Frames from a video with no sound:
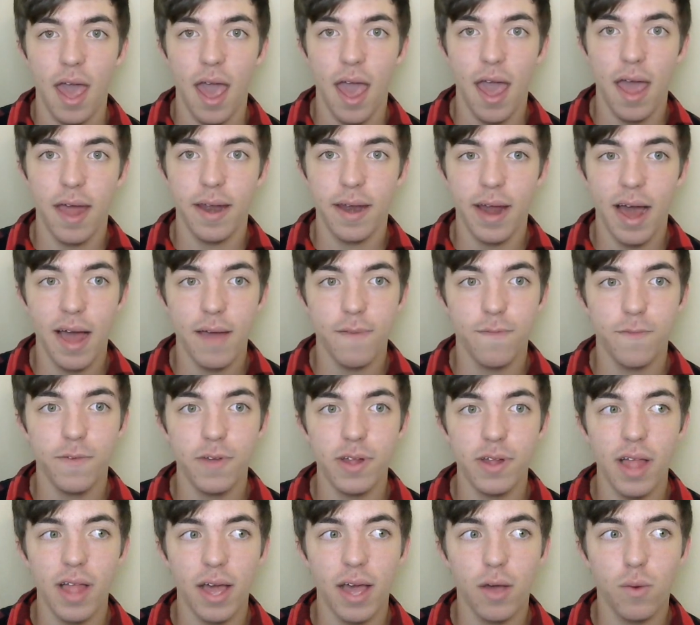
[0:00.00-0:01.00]
And I
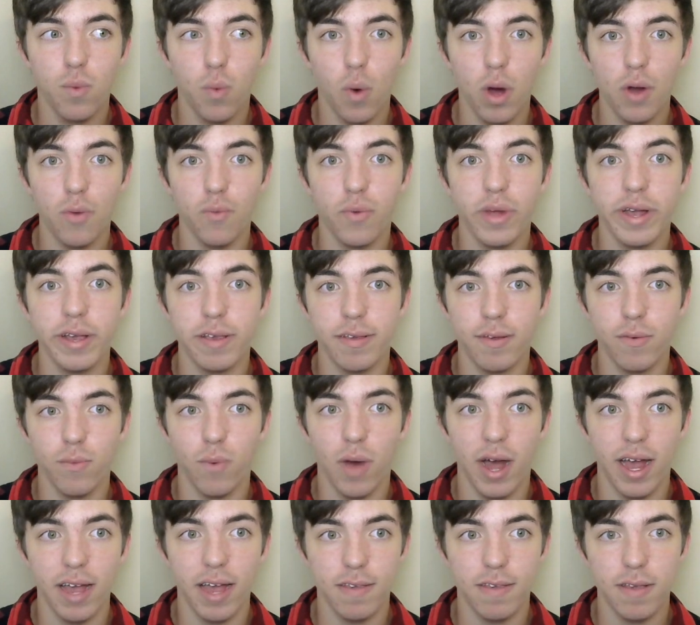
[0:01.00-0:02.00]
feel like one reason
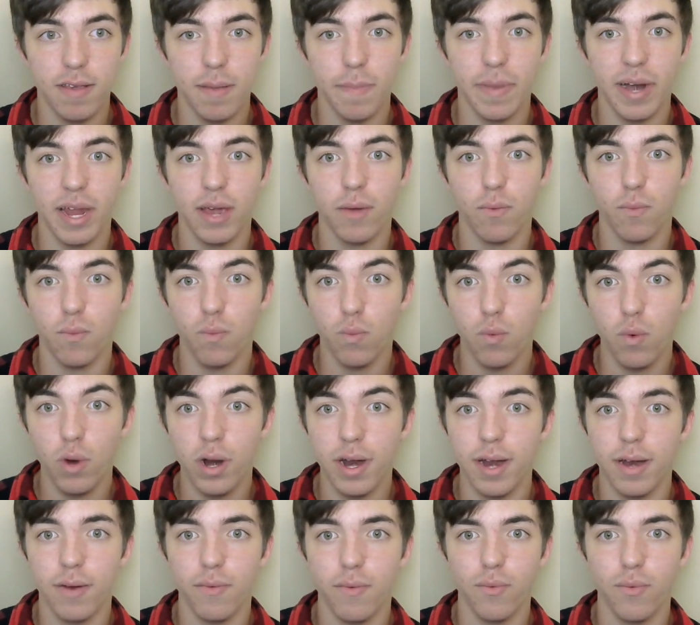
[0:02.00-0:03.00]
why somebody
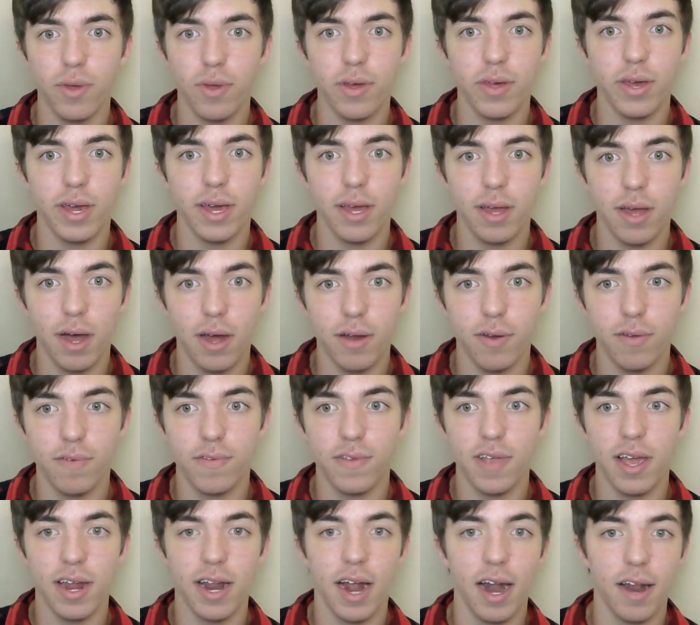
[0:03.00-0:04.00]
wouldn't really
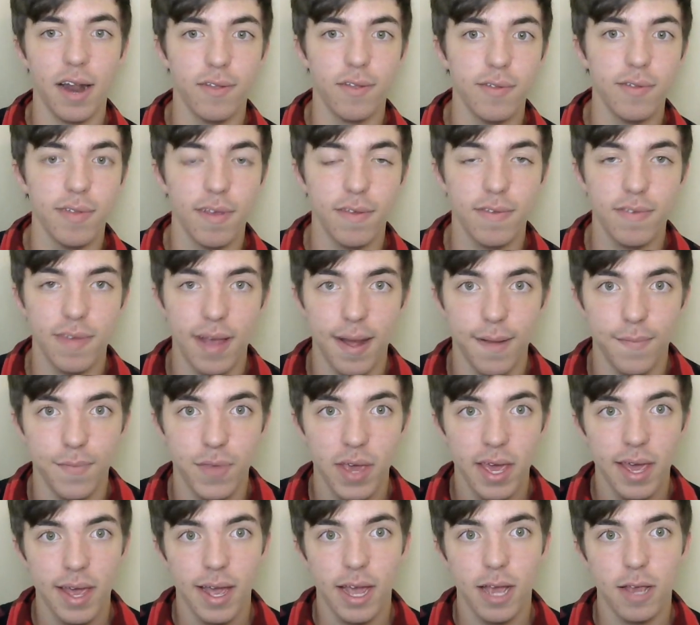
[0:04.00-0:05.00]
understand how to do this
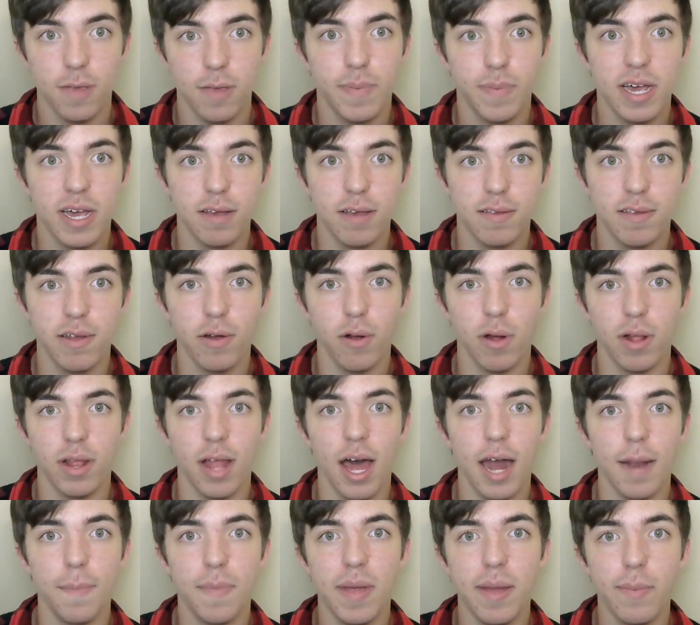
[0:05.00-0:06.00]
sound is because there are a
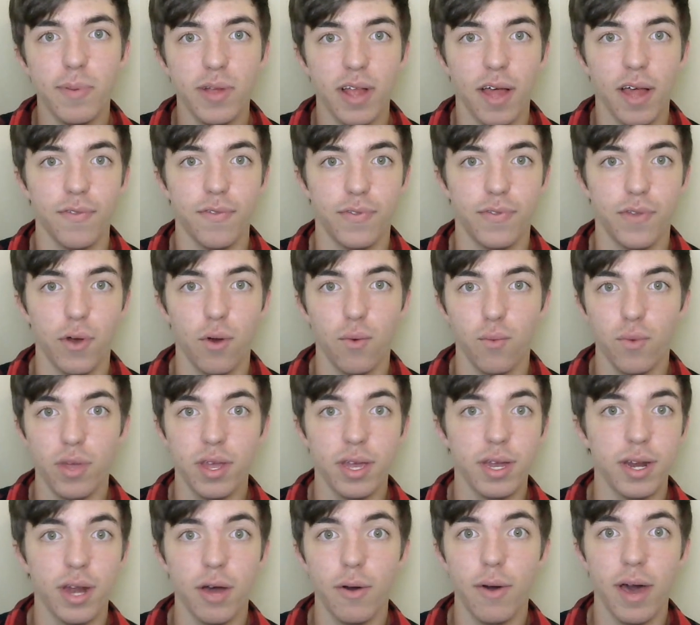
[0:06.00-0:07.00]
lot of people that don't
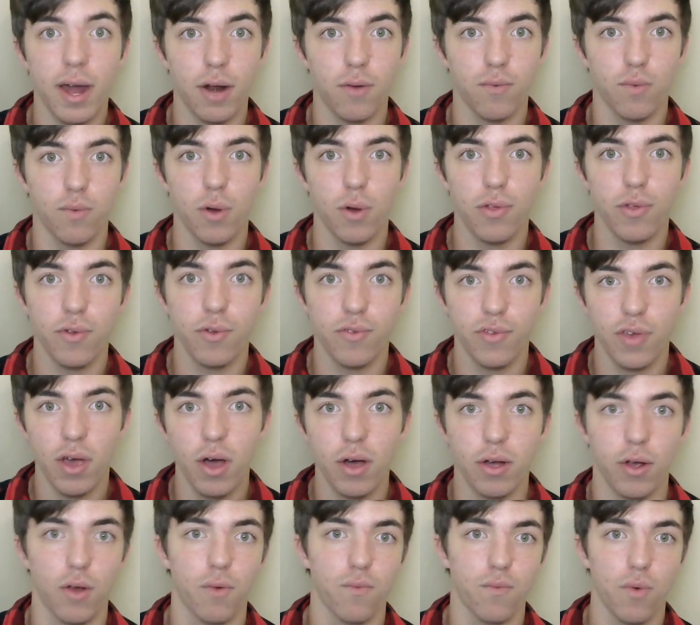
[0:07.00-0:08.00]
really know how to roll their
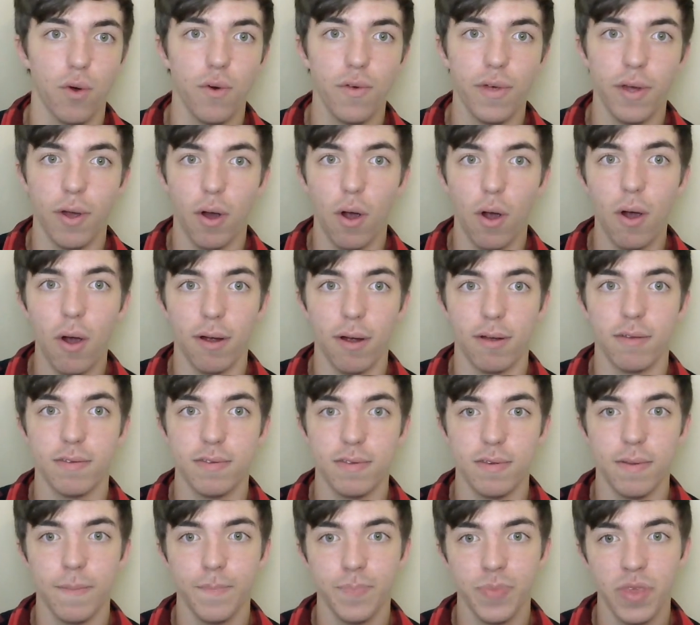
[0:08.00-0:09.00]
tongue or roll their
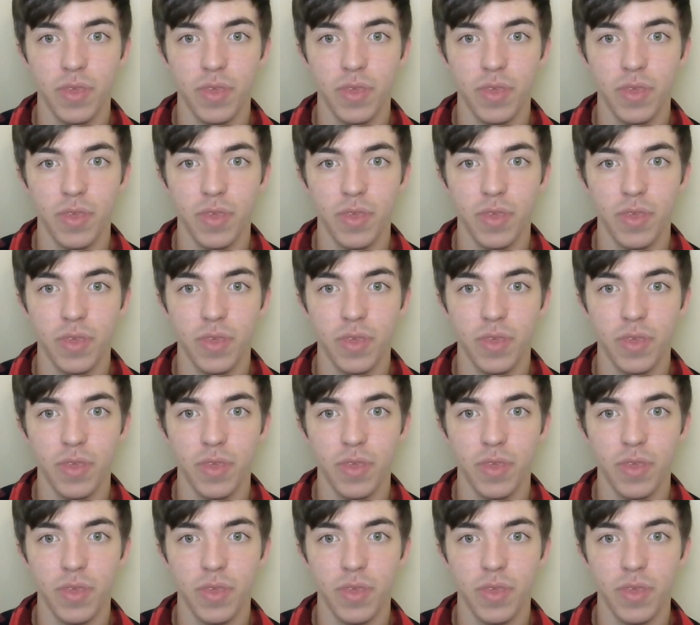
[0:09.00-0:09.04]
R's.